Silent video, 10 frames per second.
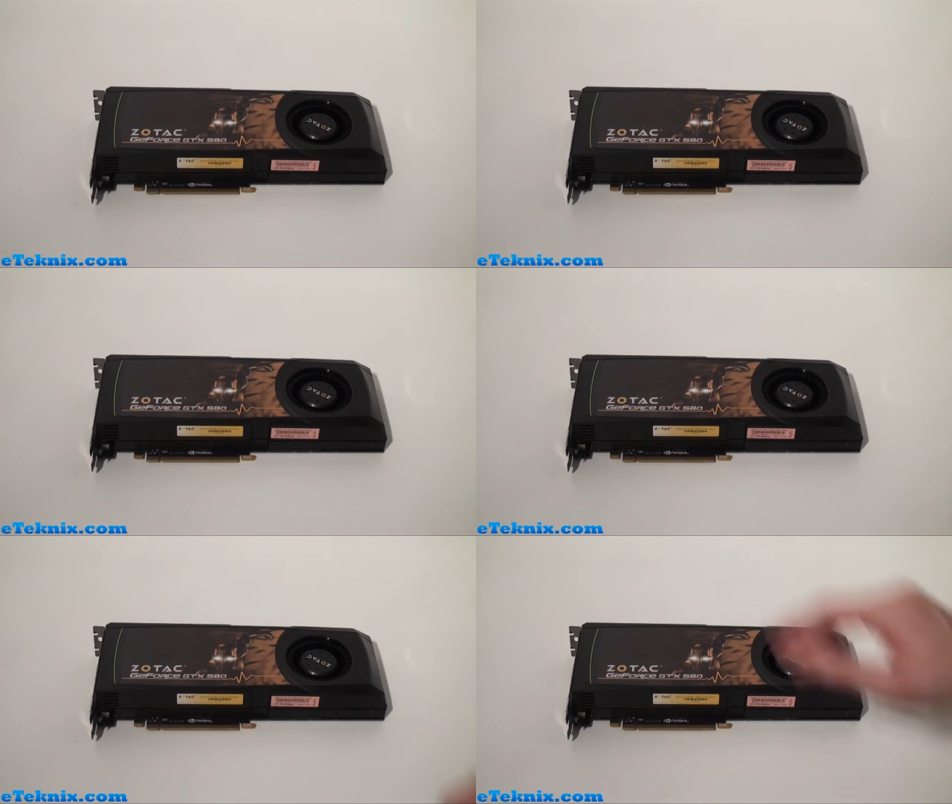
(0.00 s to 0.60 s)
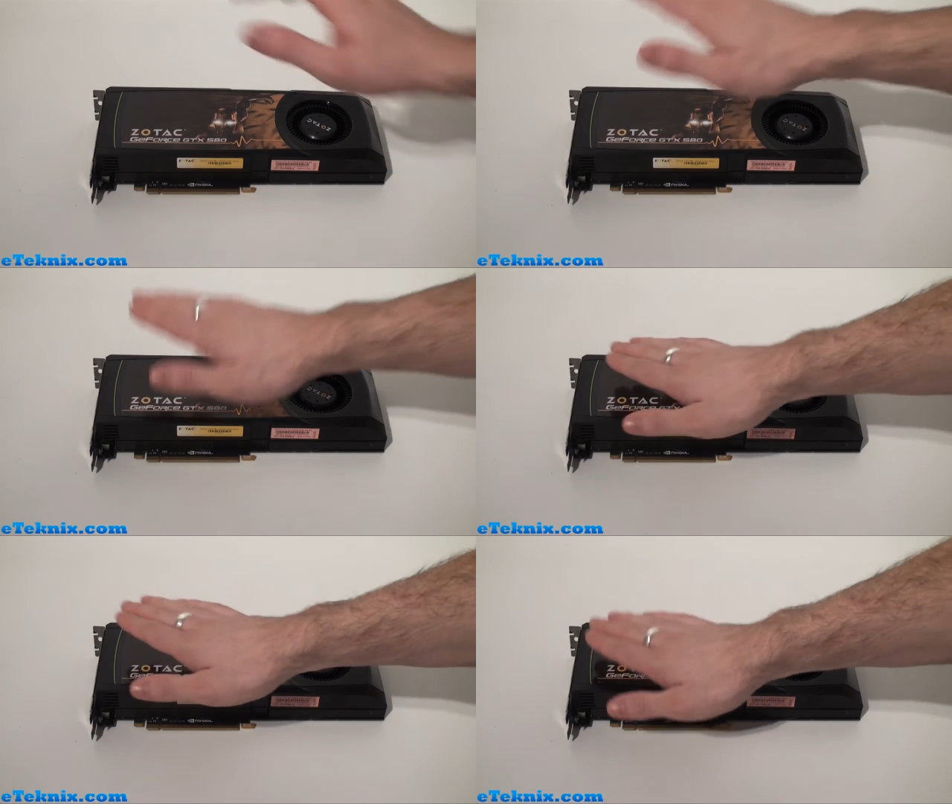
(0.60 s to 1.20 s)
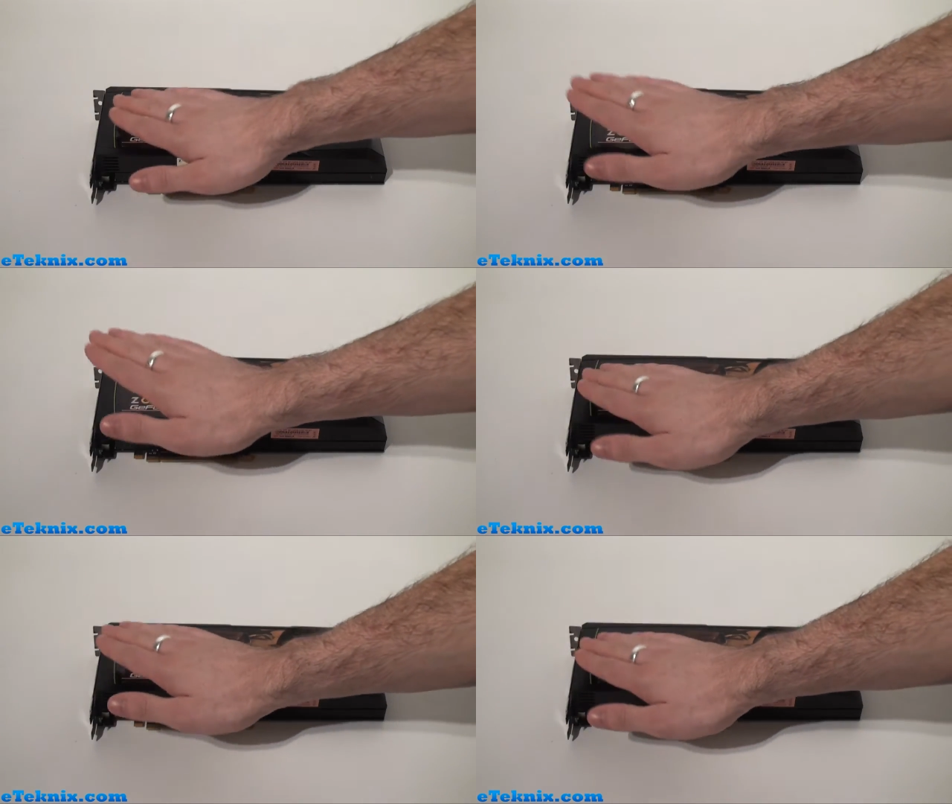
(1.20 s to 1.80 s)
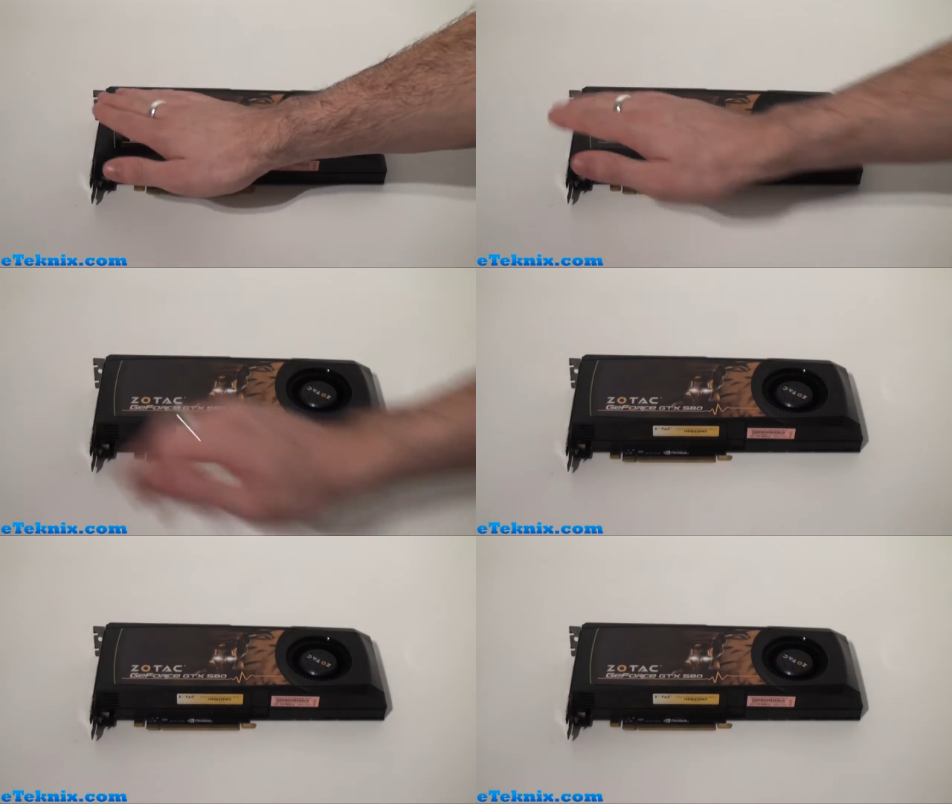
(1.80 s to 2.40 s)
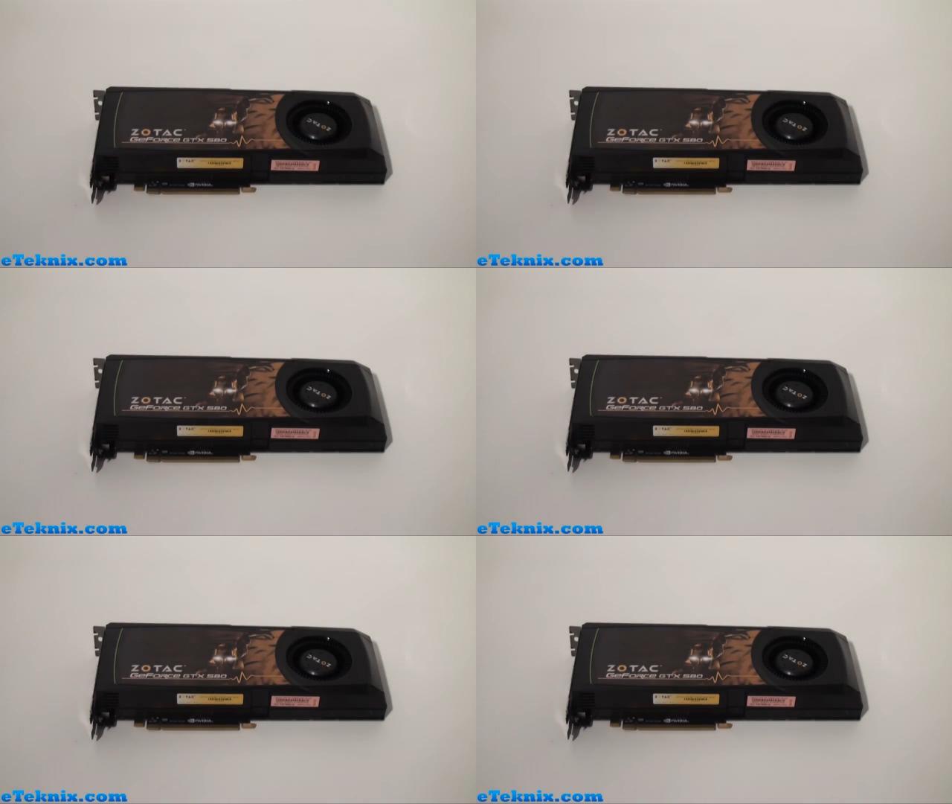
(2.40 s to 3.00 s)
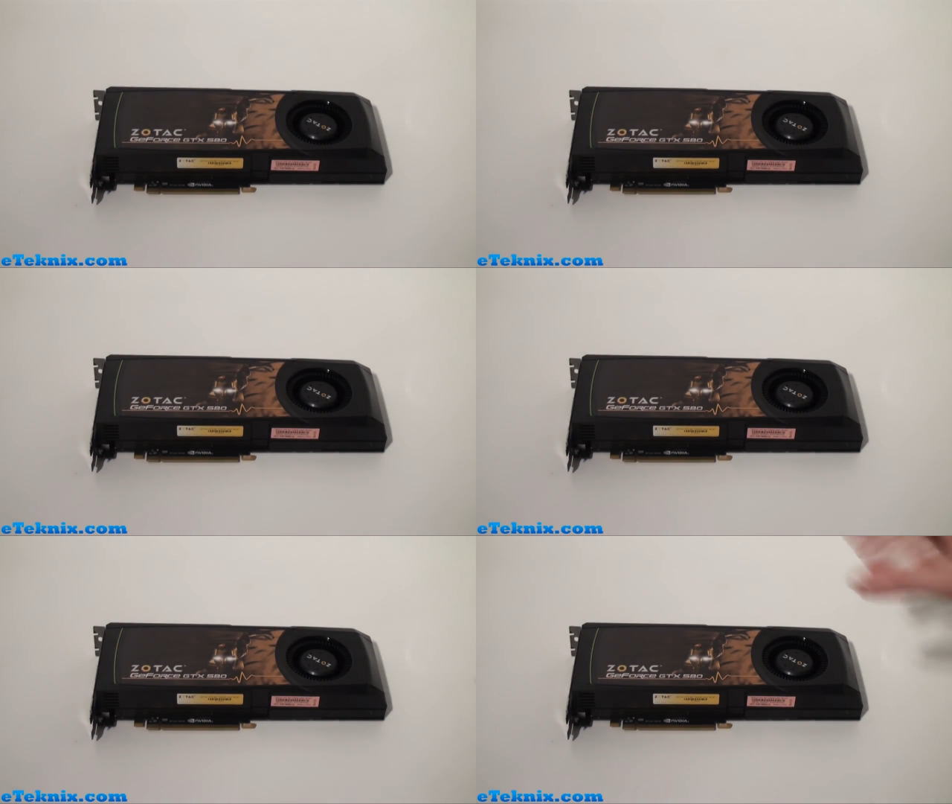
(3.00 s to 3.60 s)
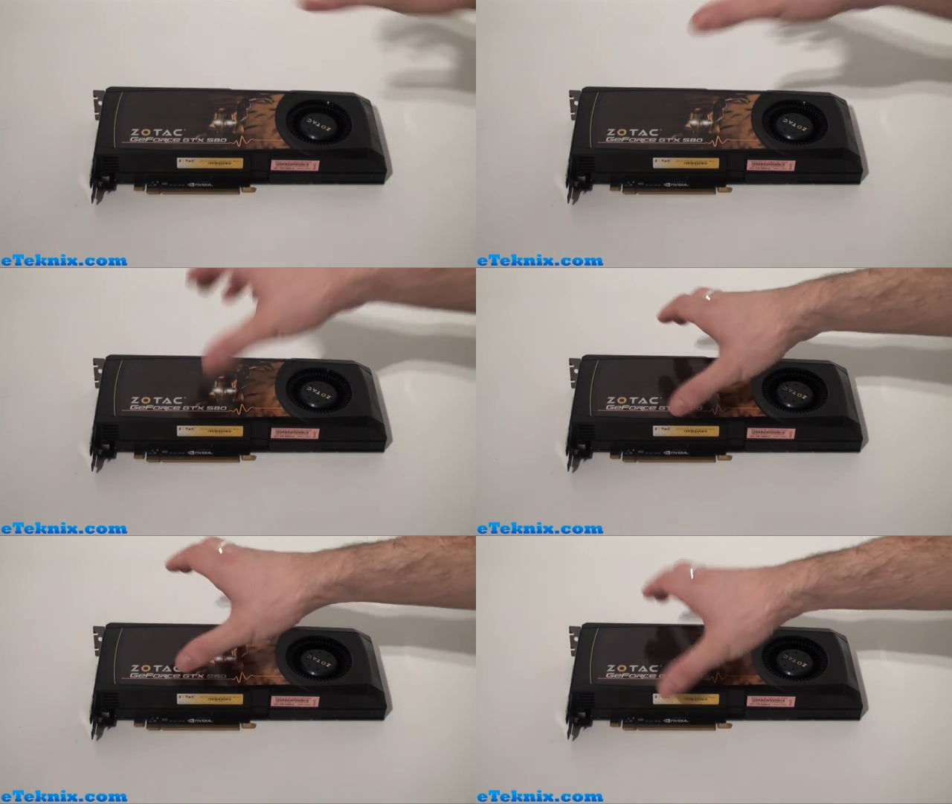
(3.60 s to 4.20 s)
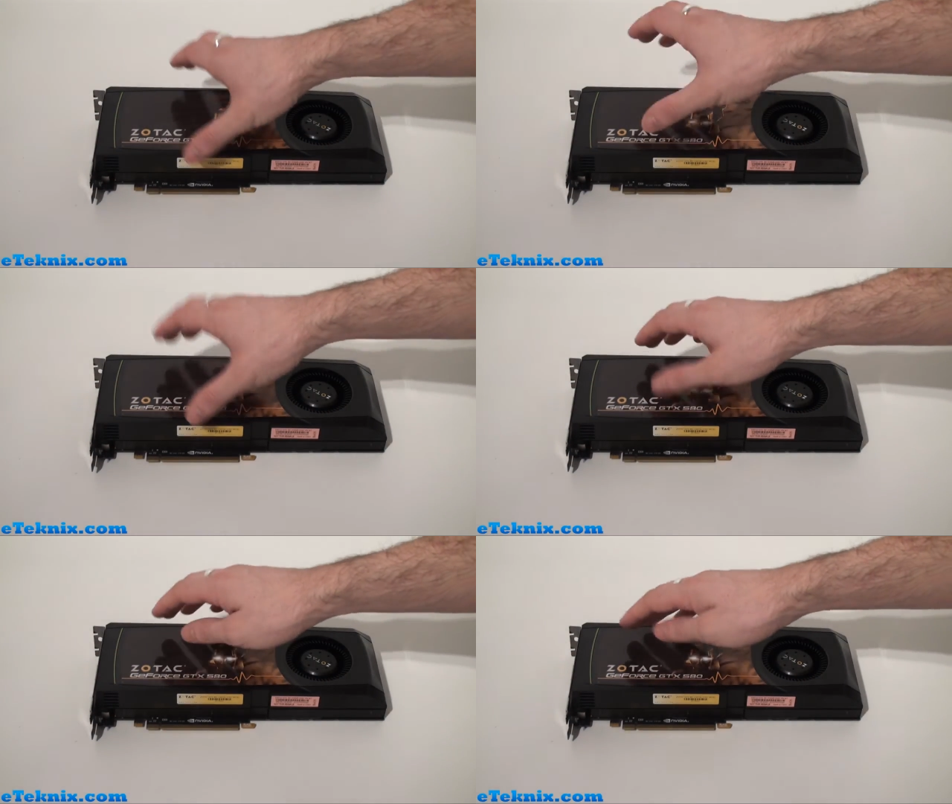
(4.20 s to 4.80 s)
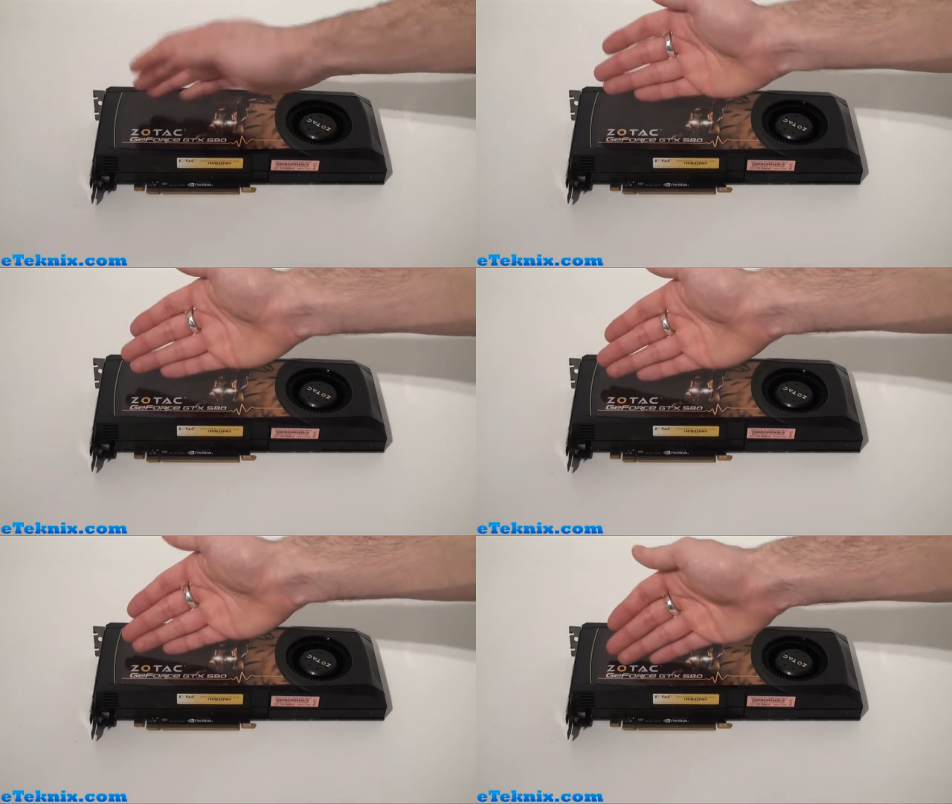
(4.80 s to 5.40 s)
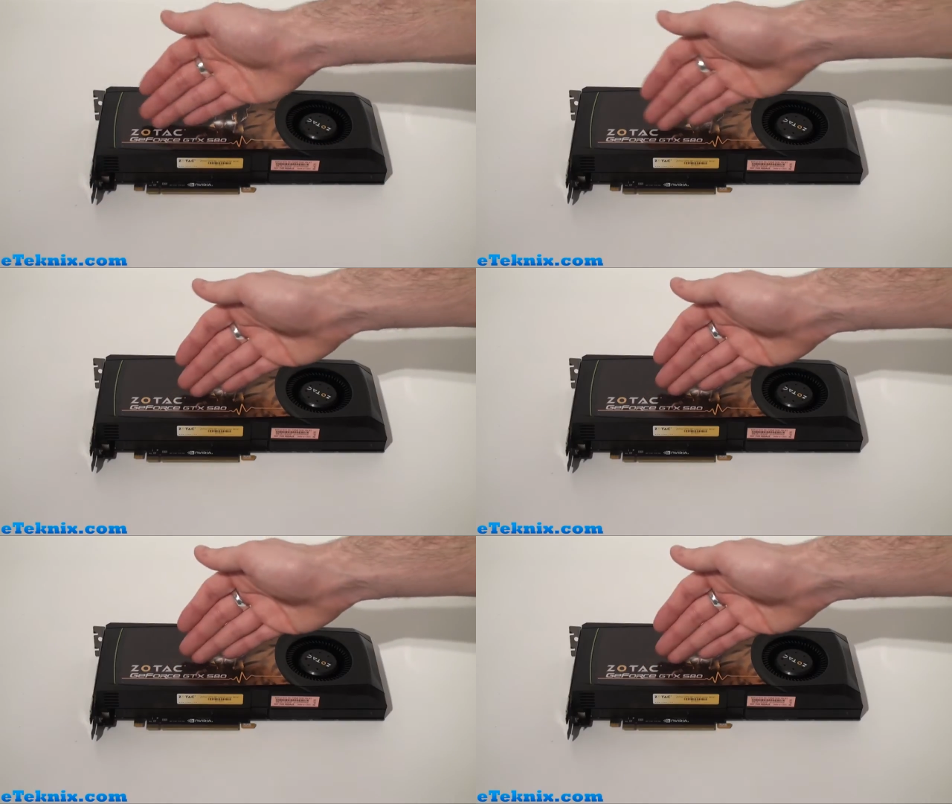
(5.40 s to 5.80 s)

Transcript: No face is visible, so there are no lips to read.